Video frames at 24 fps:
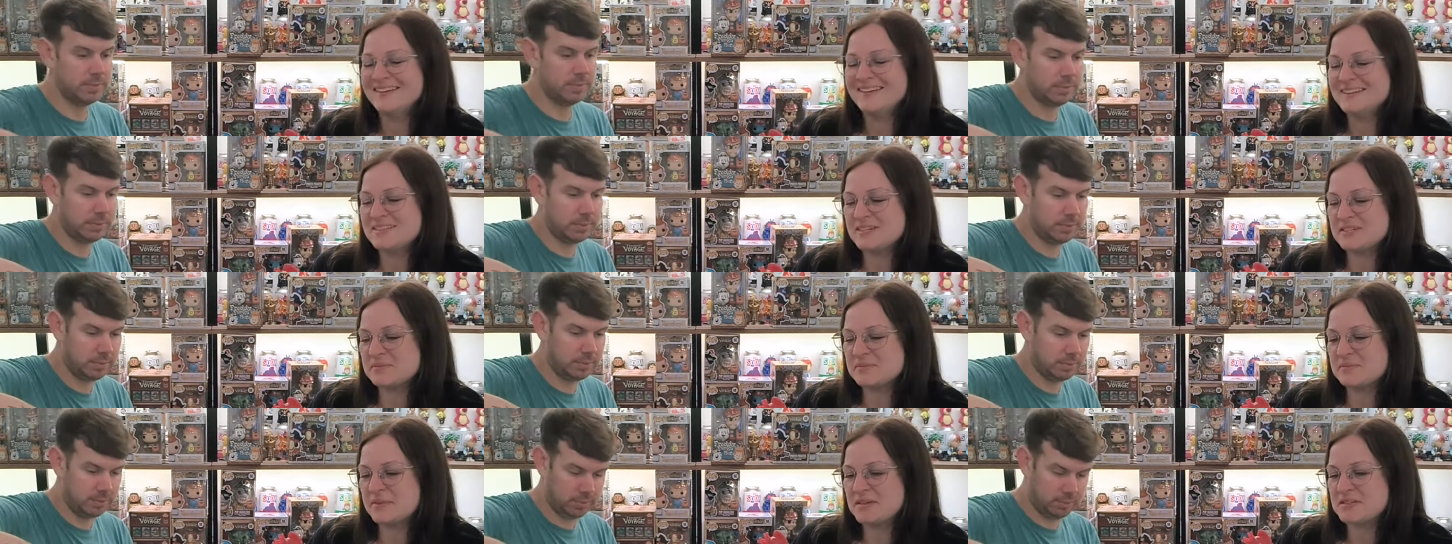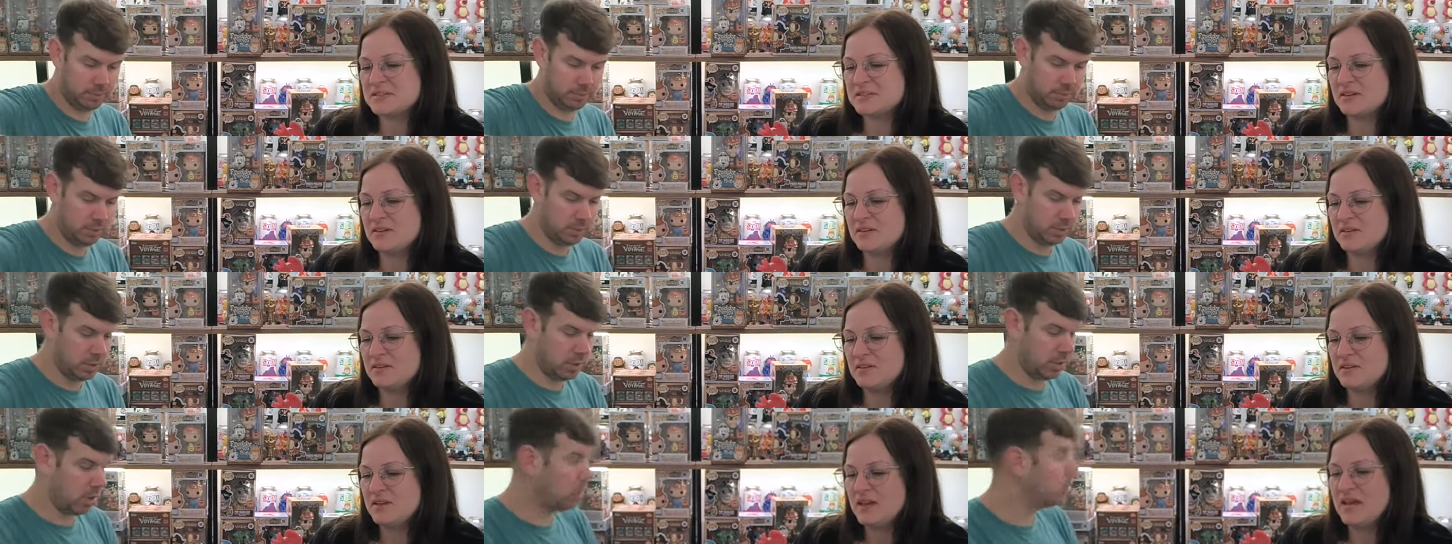Speaker 1: Doesn't matter.
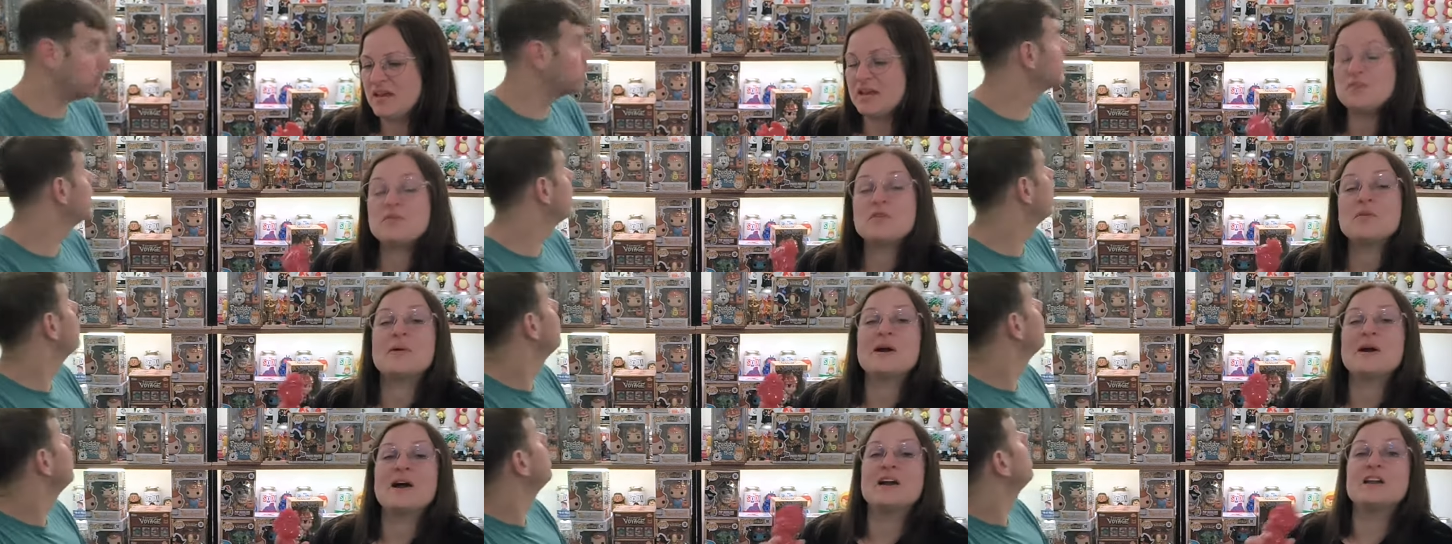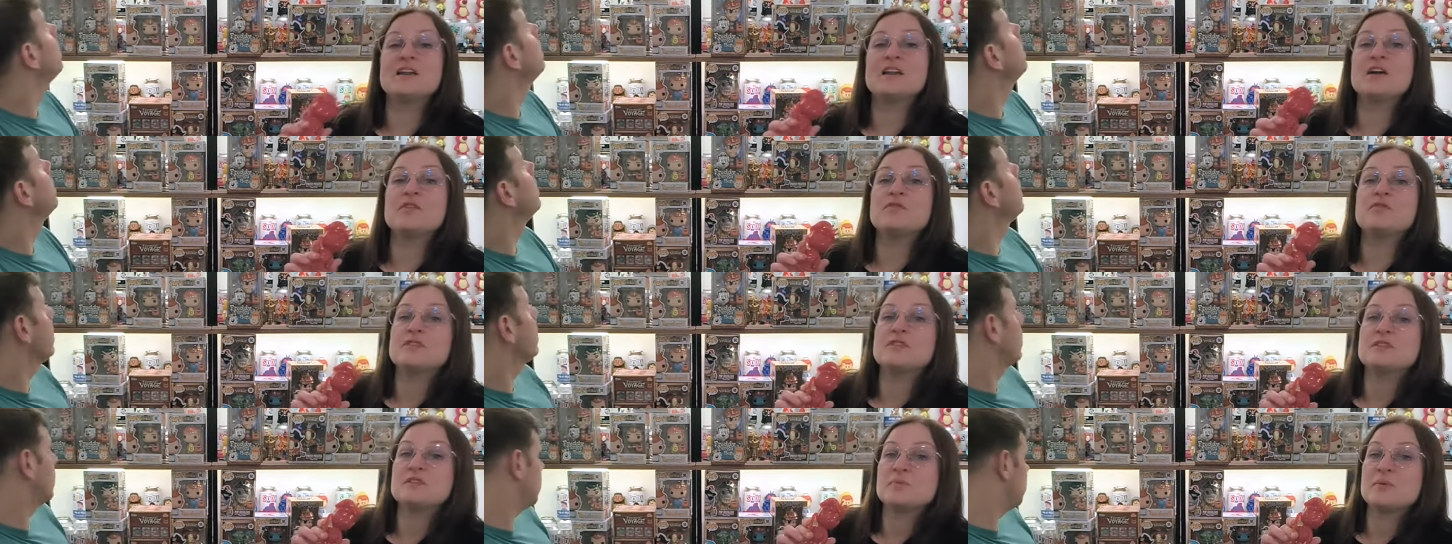Oh, Either way, I
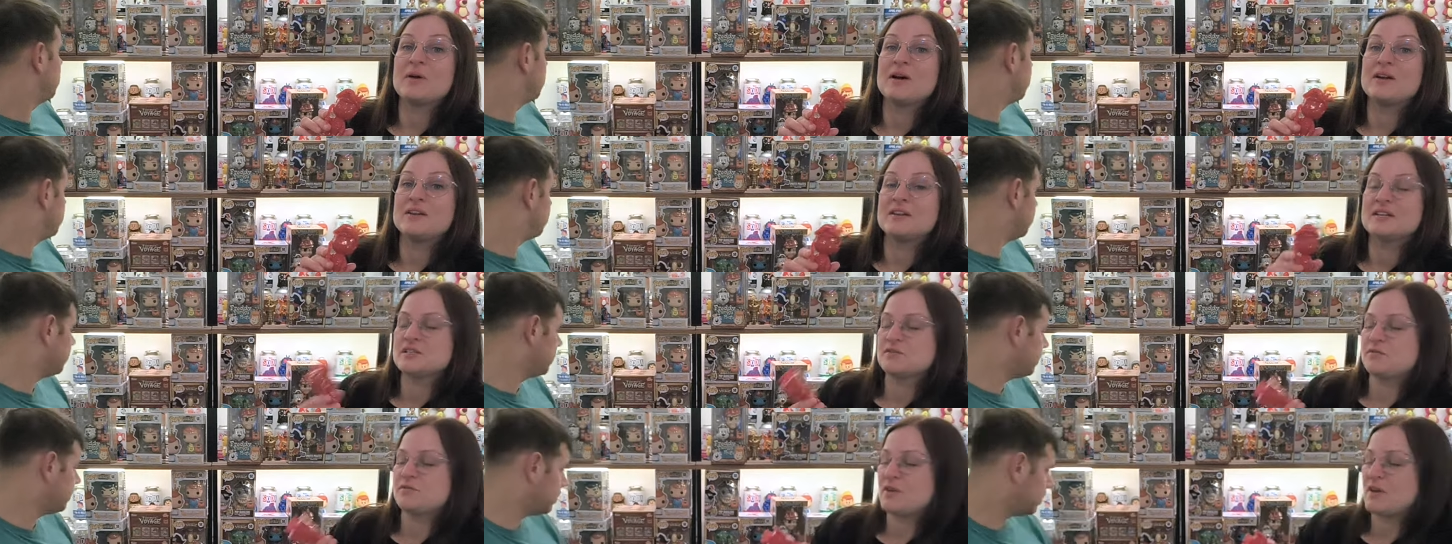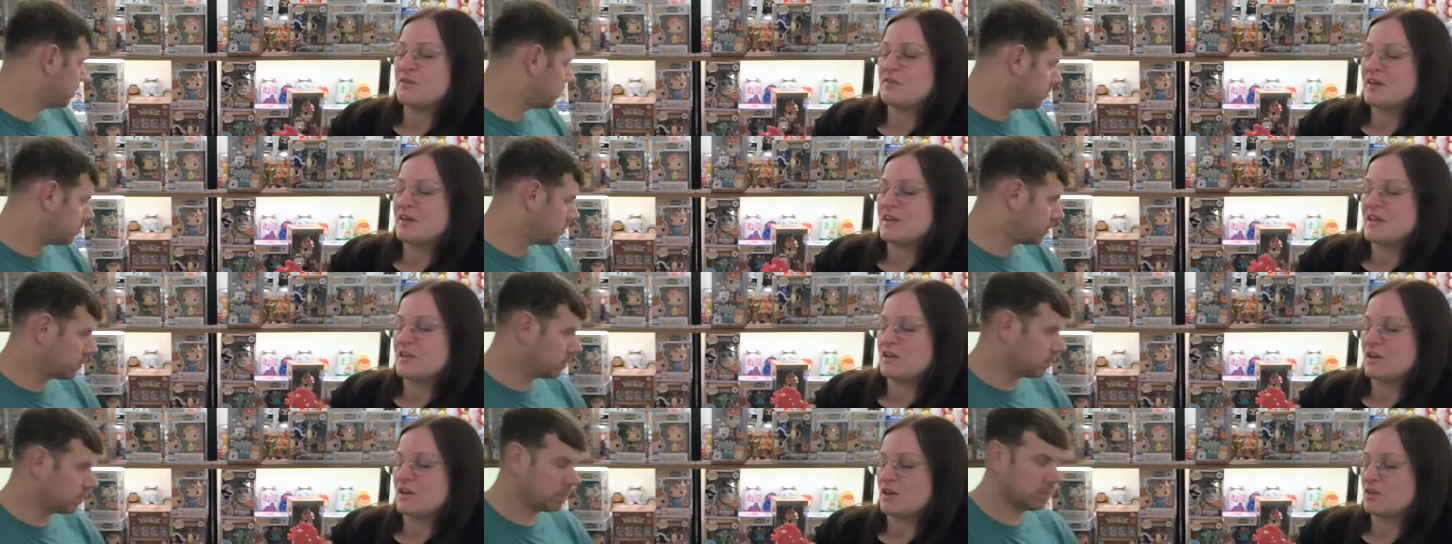love this one. It's
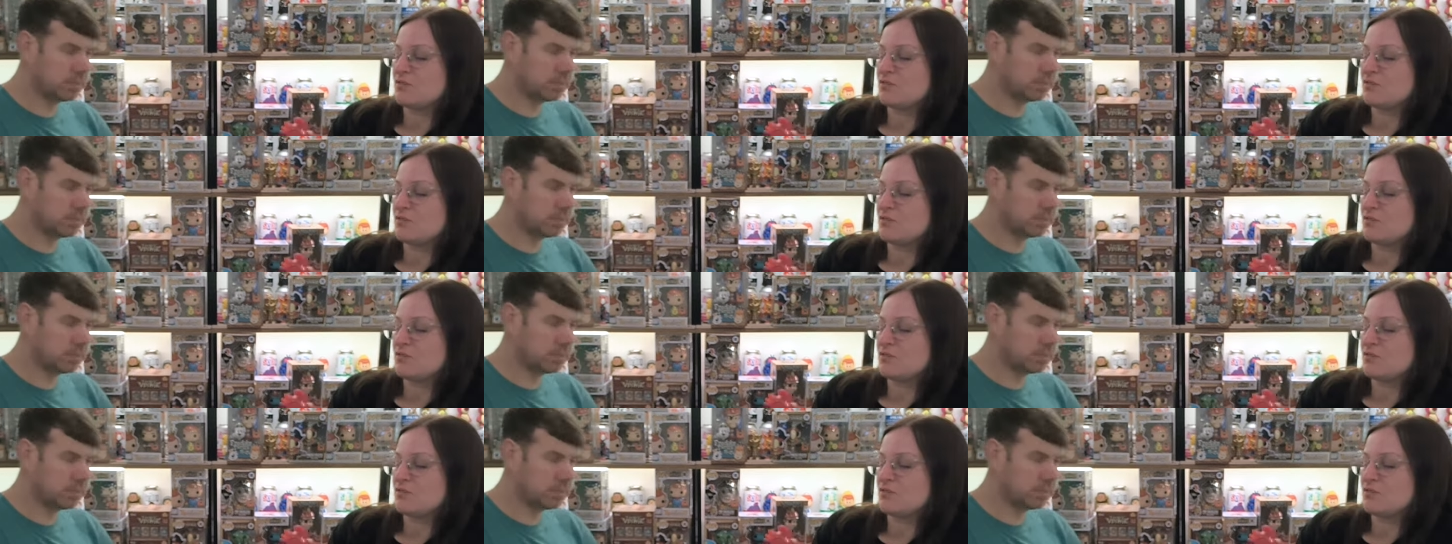very like